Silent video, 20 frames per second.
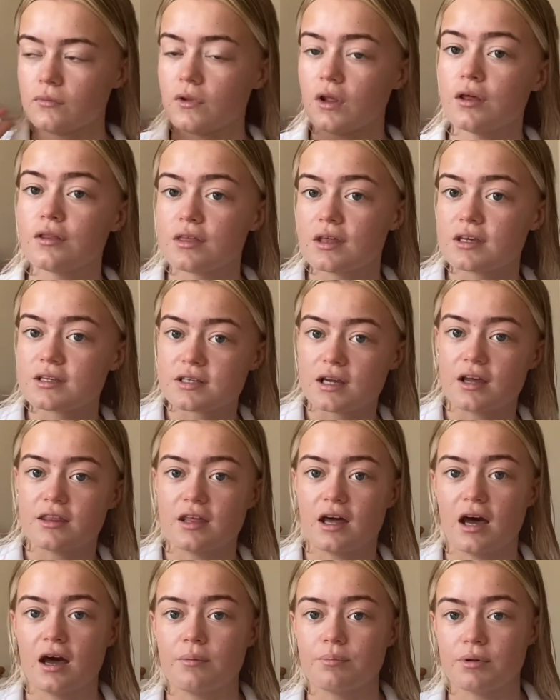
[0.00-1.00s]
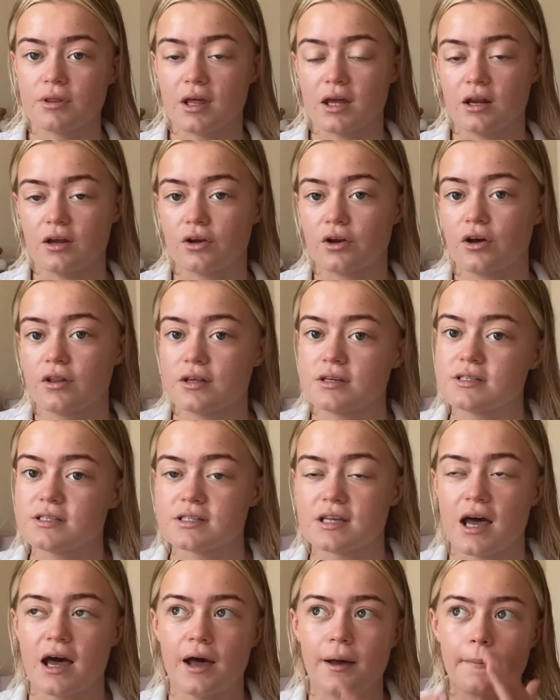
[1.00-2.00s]
things like that, but then I got this
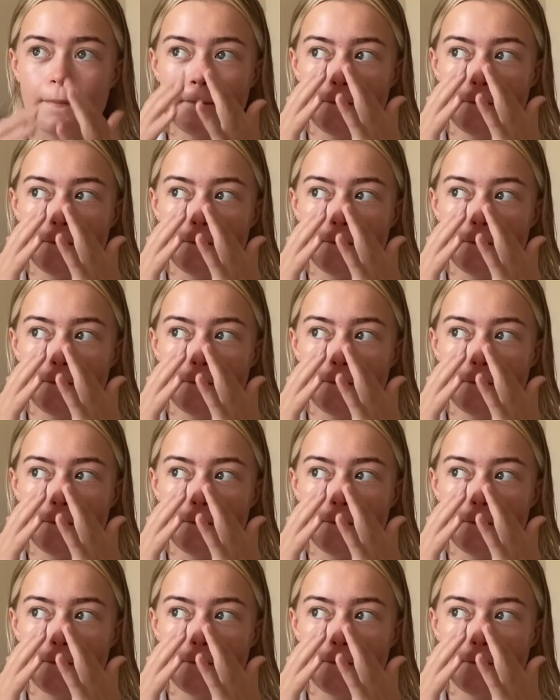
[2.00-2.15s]
set